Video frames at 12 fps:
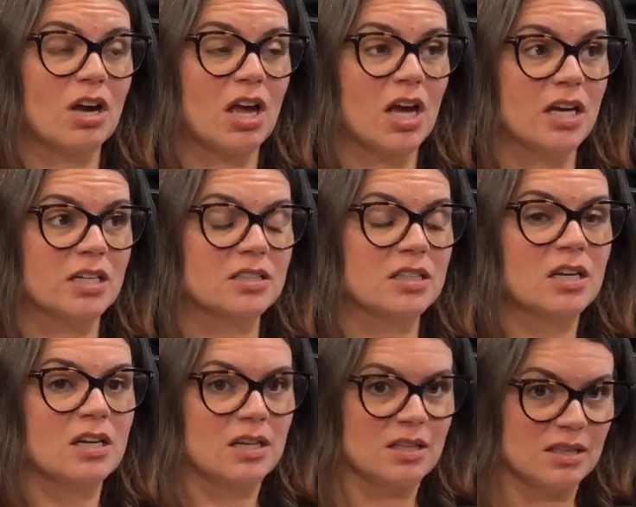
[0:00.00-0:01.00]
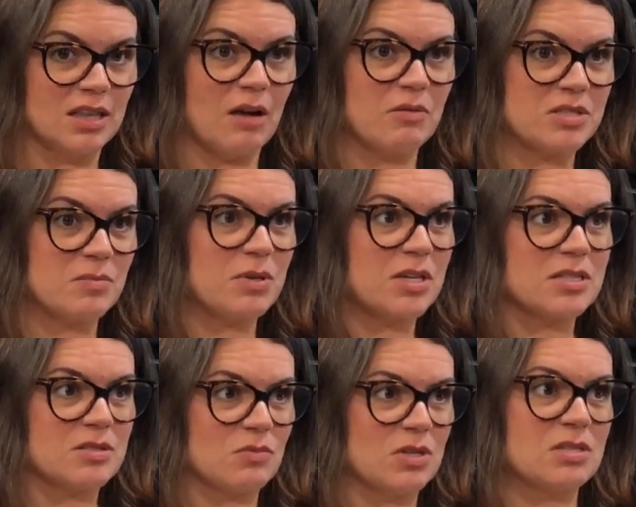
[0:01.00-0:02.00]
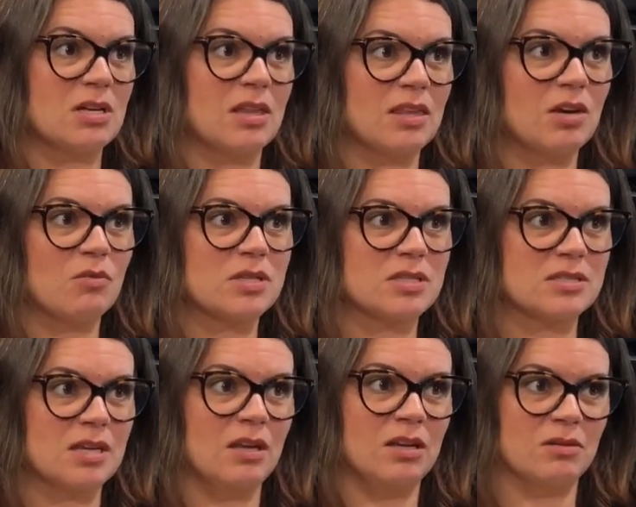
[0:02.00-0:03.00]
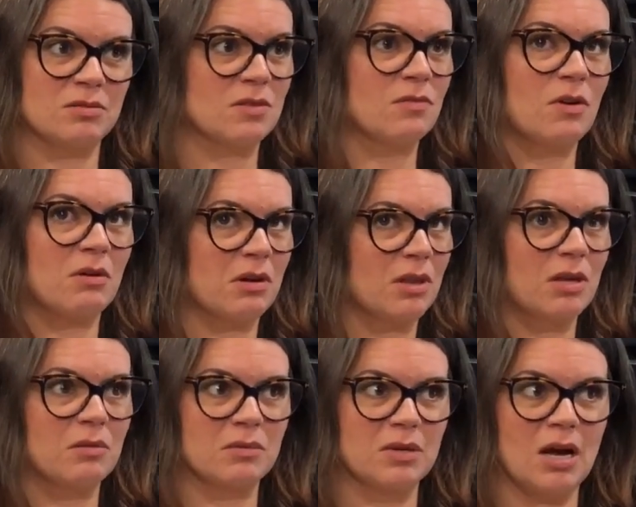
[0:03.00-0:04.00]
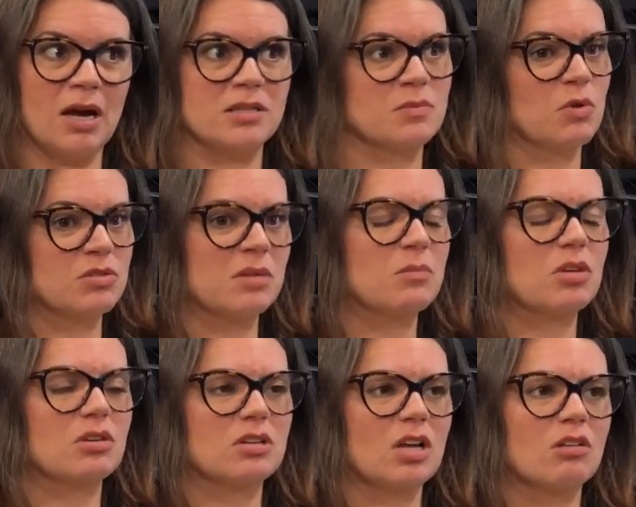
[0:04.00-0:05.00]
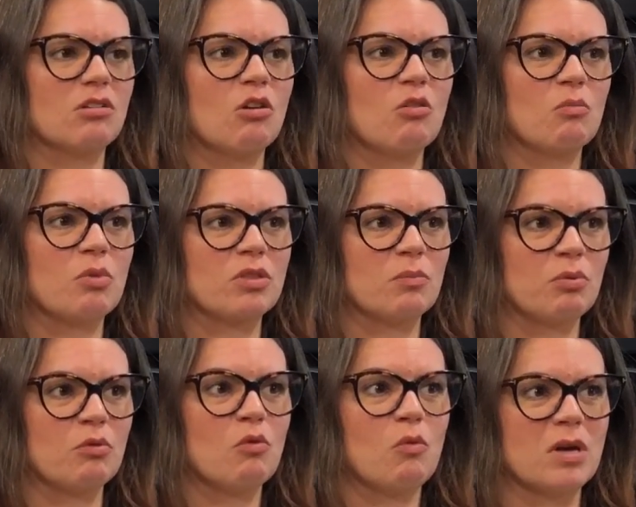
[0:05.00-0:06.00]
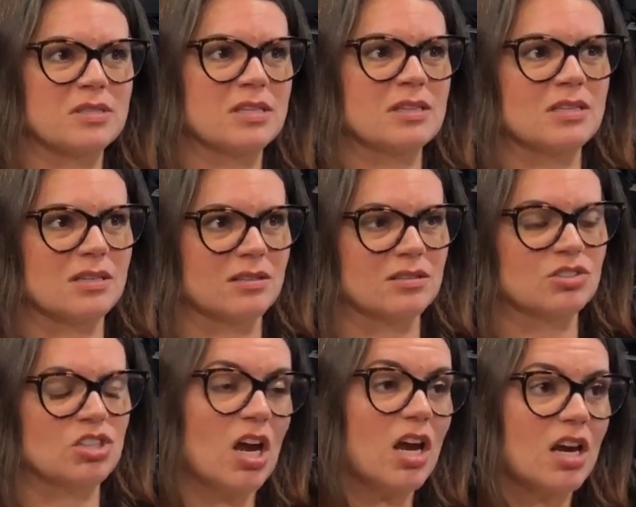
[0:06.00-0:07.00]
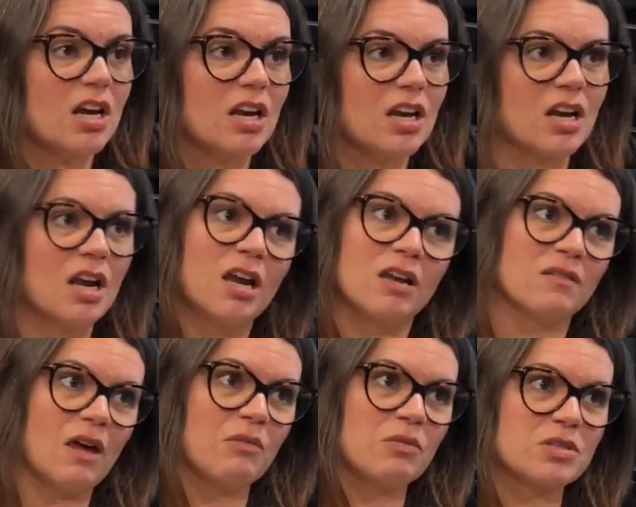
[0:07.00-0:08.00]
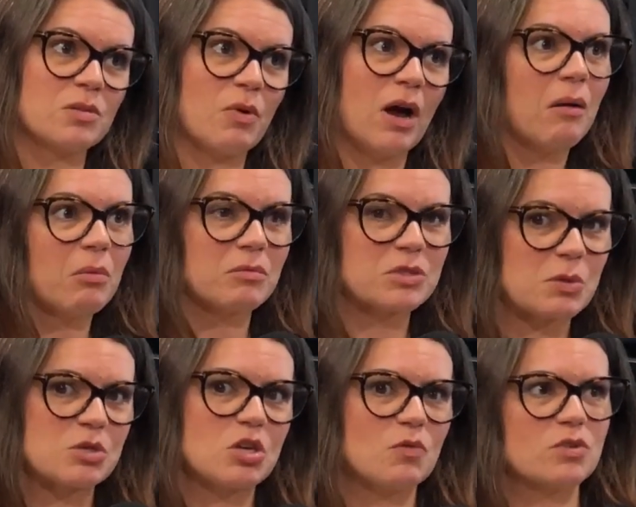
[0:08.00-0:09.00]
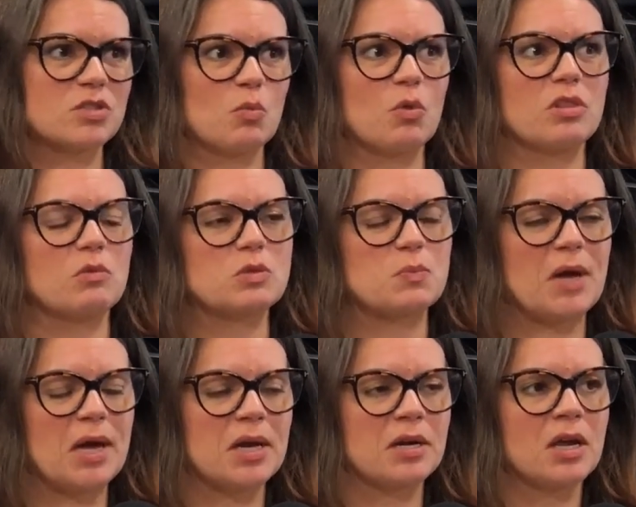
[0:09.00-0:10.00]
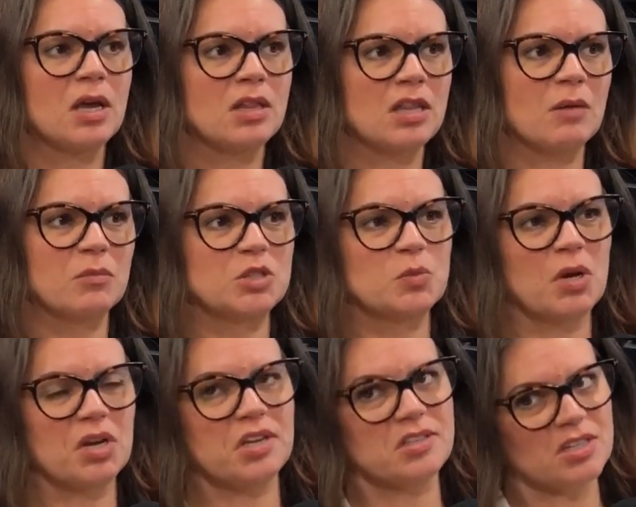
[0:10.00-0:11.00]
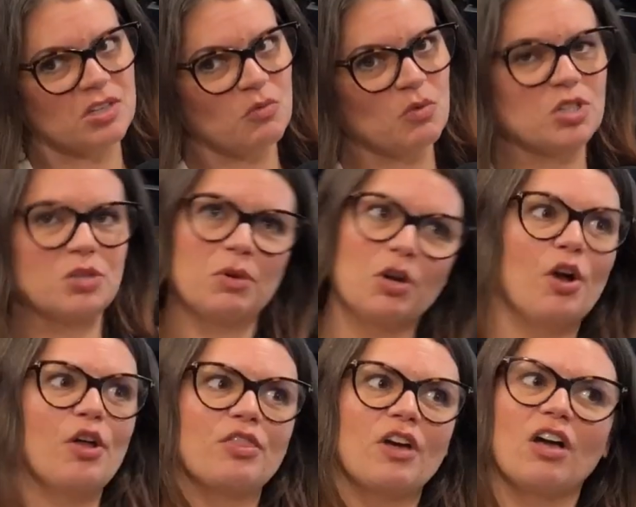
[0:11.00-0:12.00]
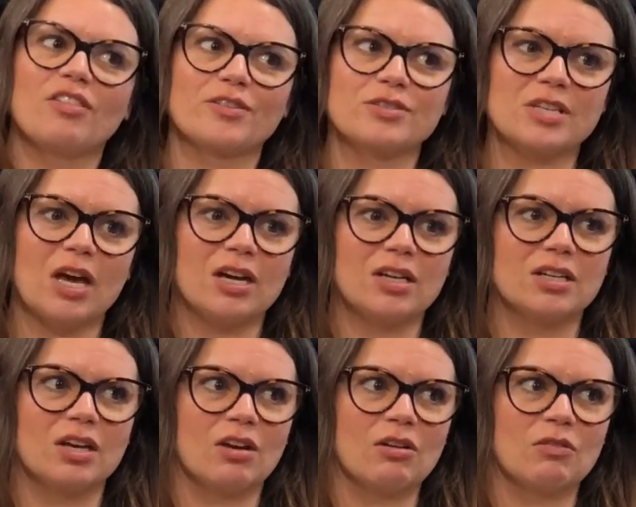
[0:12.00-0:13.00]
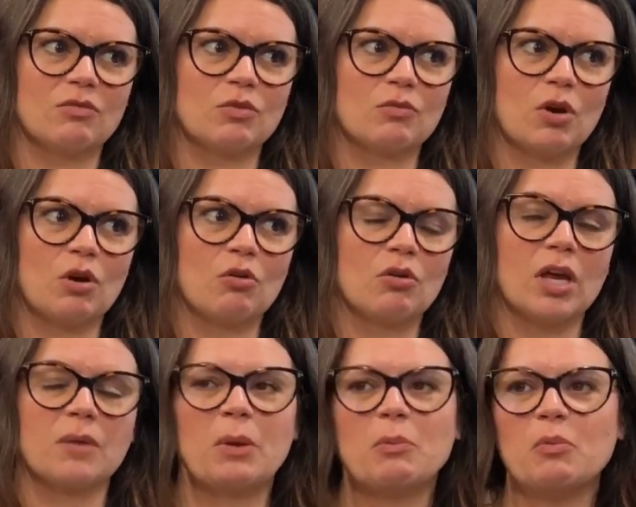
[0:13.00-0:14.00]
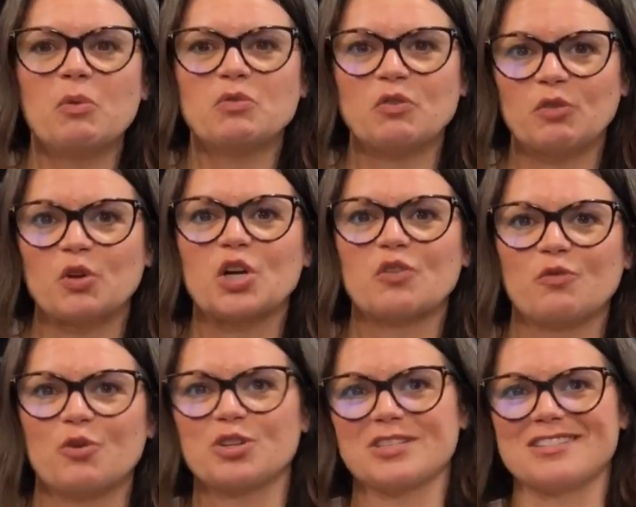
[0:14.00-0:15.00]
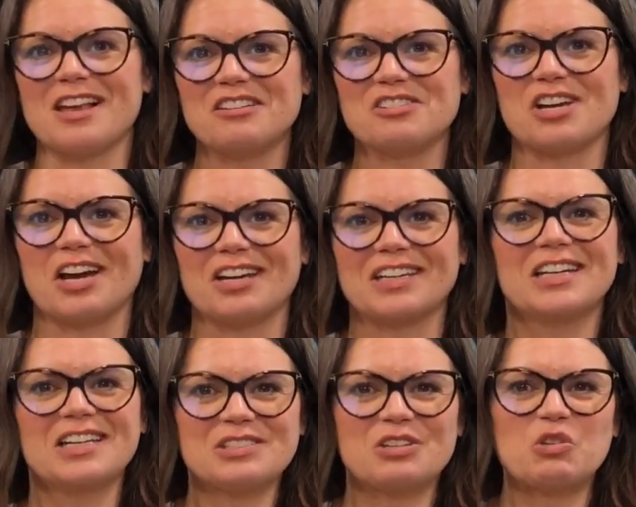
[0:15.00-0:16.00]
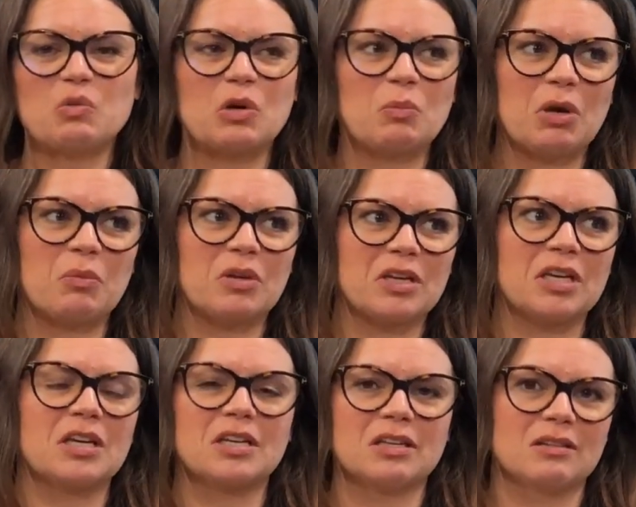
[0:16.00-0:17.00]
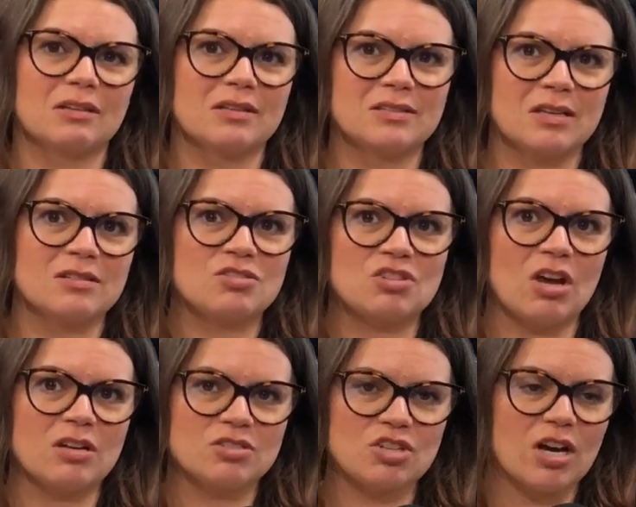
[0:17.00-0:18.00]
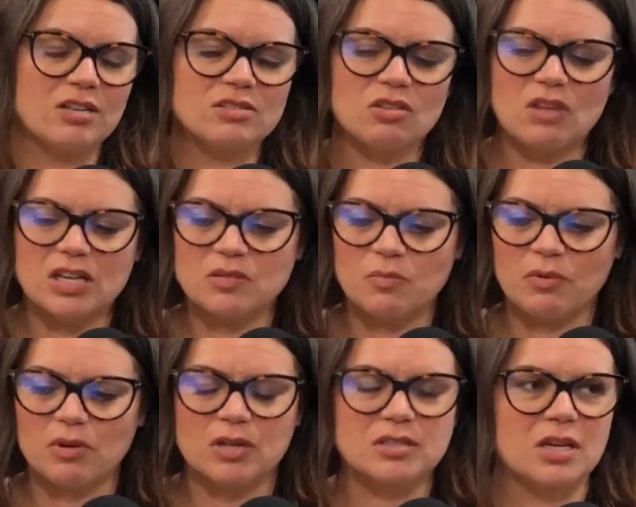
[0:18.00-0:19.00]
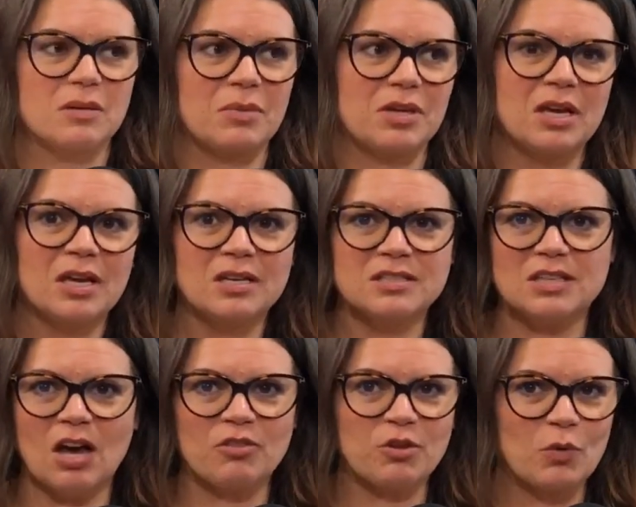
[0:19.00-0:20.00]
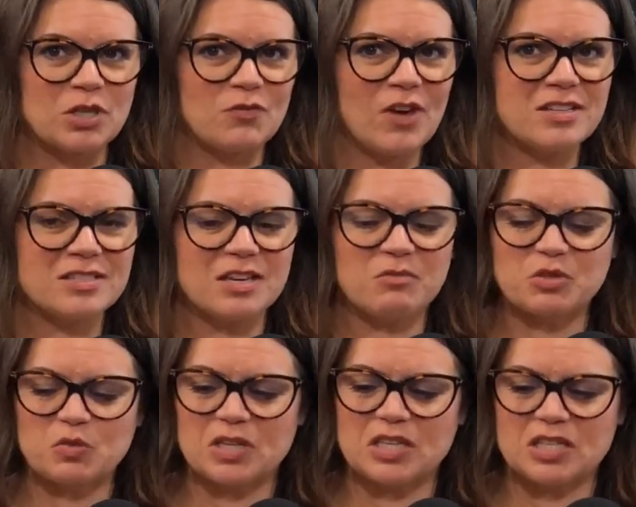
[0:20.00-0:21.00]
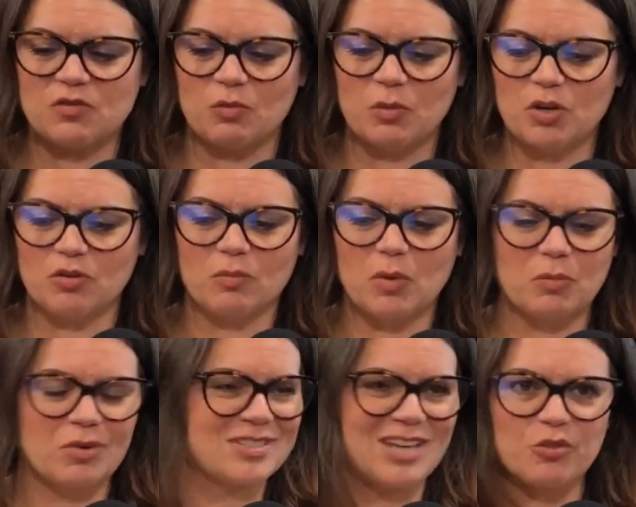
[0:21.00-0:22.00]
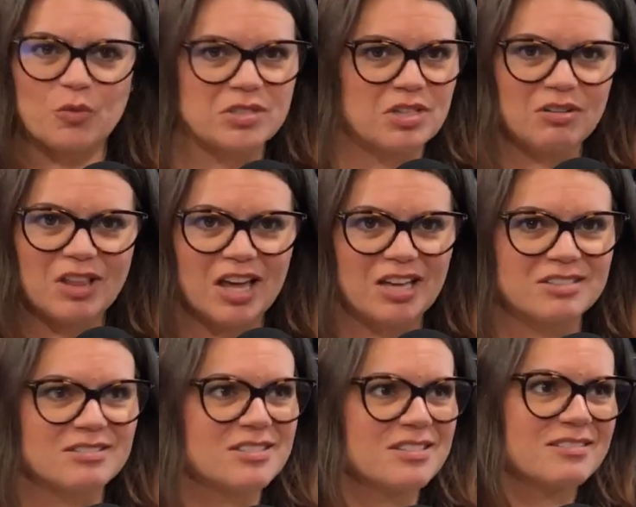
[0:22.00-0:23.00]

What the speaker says: And that was the biggest reason I think it wasn't selling. It was a very like nice multi-million-dollar home, but the pool was in the shade, and that was a problem, especially for someone that was paying that much money. It's like you wanted to be on the other side of the road. Like people move to Florida for the sunshine, so you want to be able to get in the sunshine. So that's important. It's going to be south or west facing, which was easy for me to remember. Southwest Airlines.